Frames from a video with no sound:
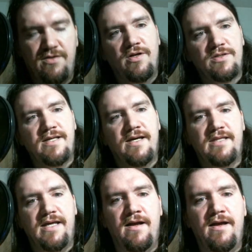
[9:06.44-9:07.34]
signal looks
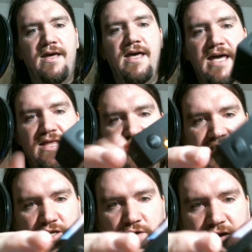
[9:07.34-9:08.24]
like there, and
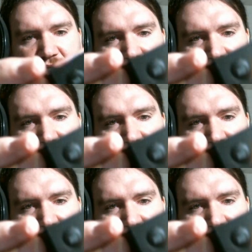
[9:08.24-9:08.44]
then you